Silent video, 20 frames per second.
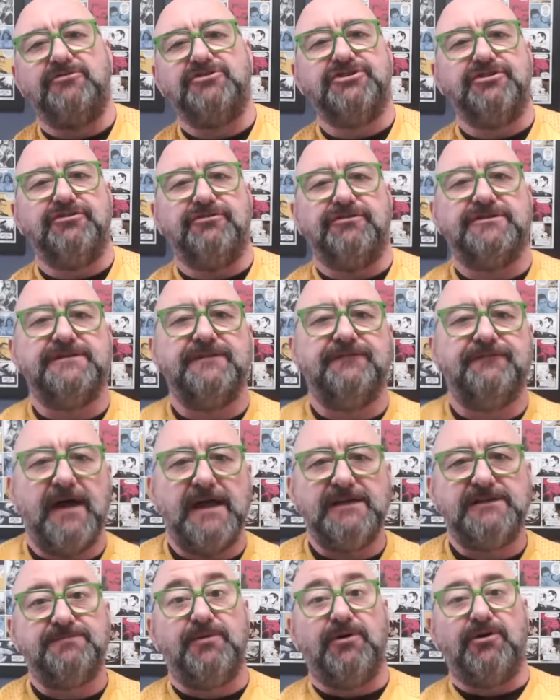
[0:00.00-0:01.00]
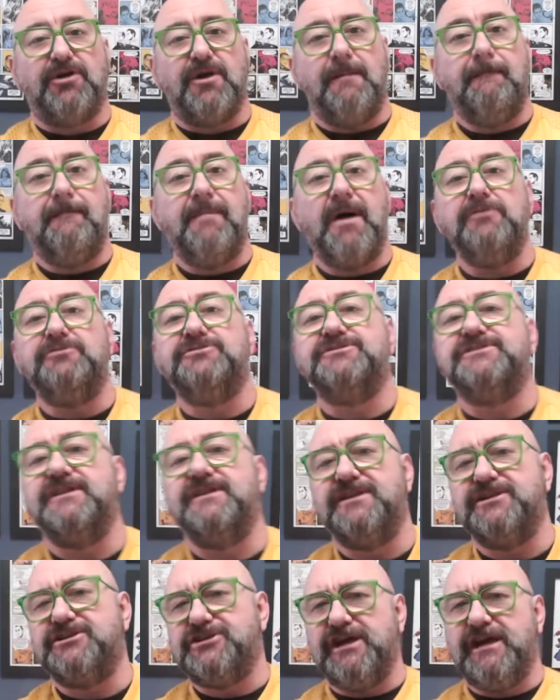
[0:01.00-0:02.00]
took to Facebook and posted
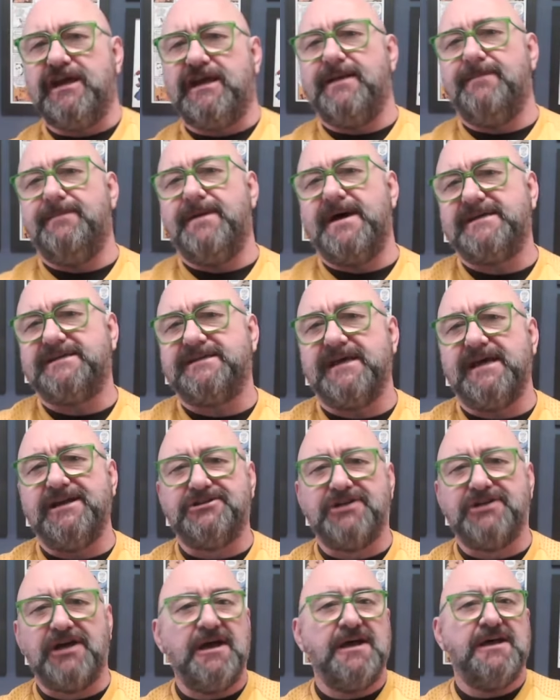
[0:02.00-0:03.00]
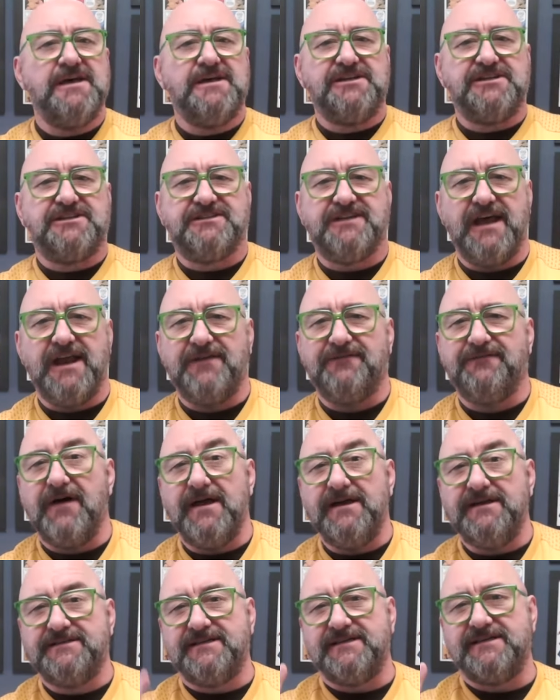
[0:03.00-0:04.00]
the cheeky message, "Set
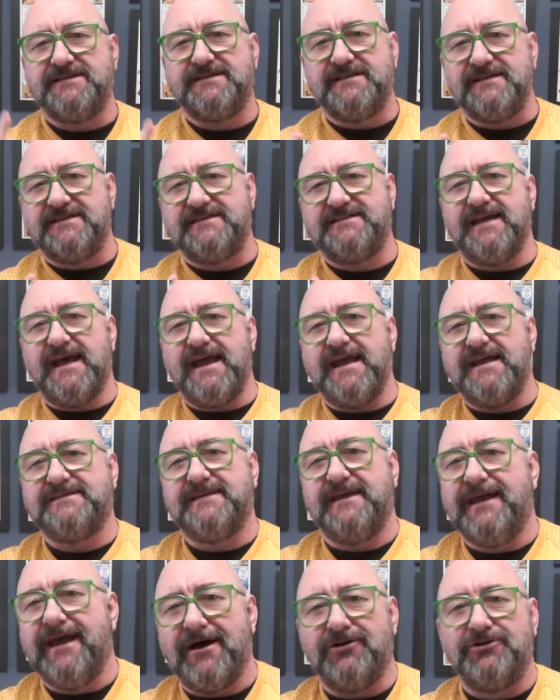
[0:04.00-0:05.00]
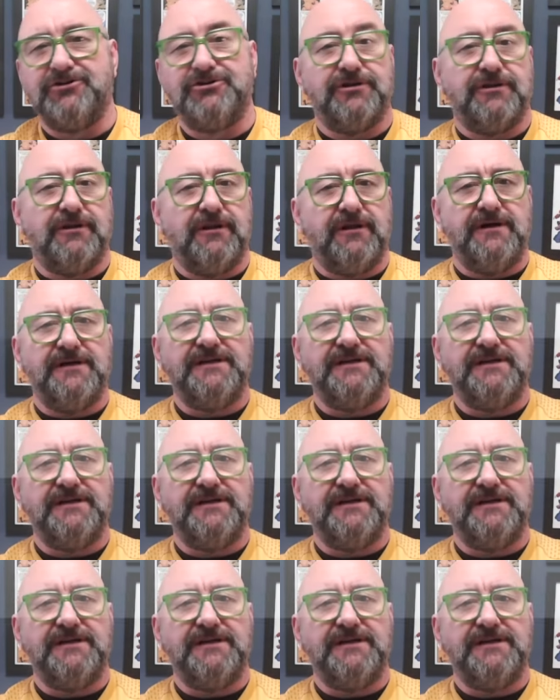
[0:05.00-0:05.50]
phasers to sexy on July